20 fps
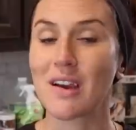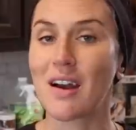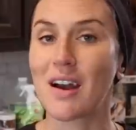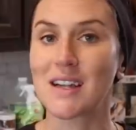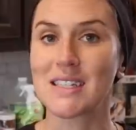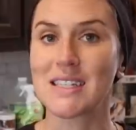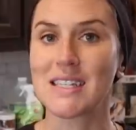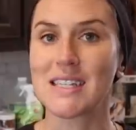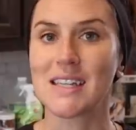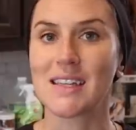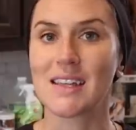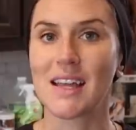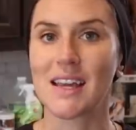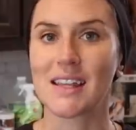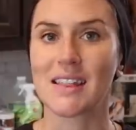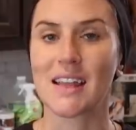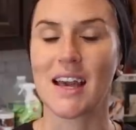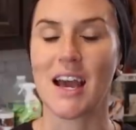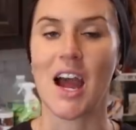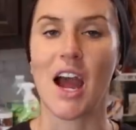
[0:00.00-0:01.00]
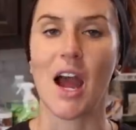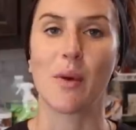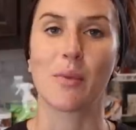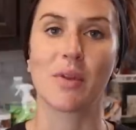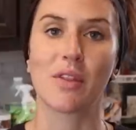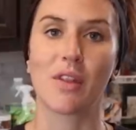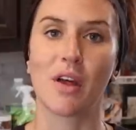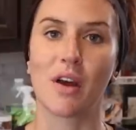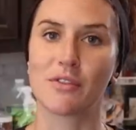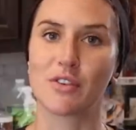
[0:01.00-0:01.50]
content like that,
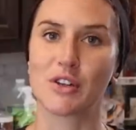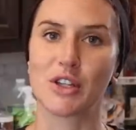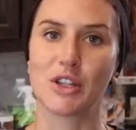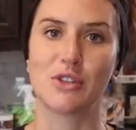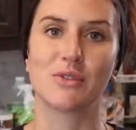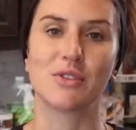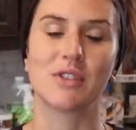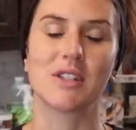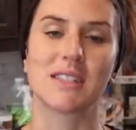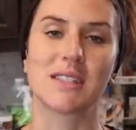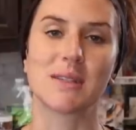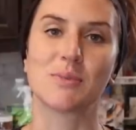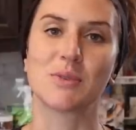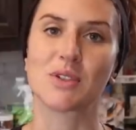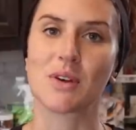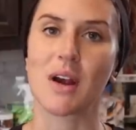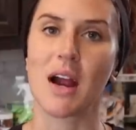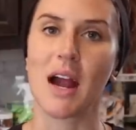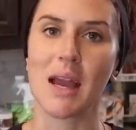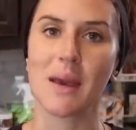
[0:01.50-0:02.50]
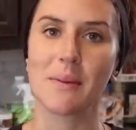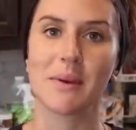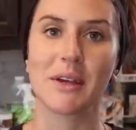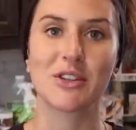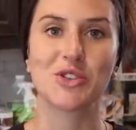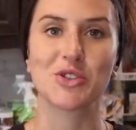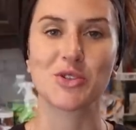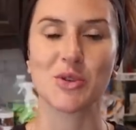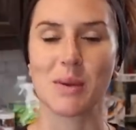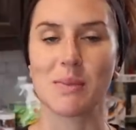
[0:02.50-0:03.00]
I would love for you to subscribe
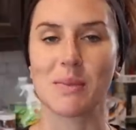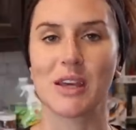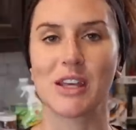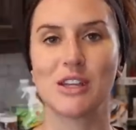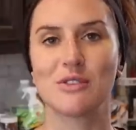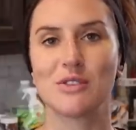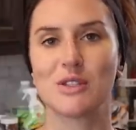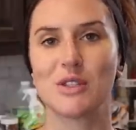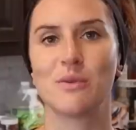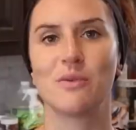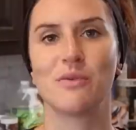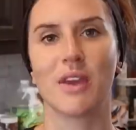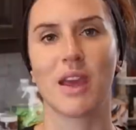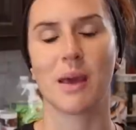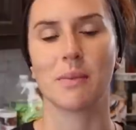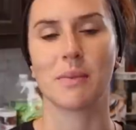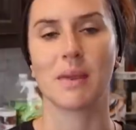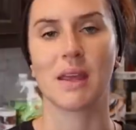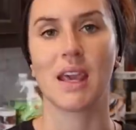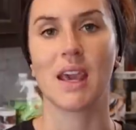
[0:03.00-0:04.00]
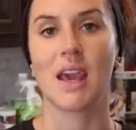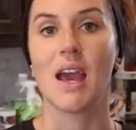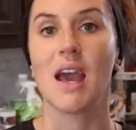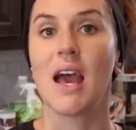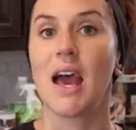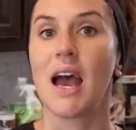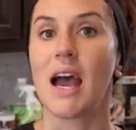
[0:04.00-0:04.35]
and join my YouTube family.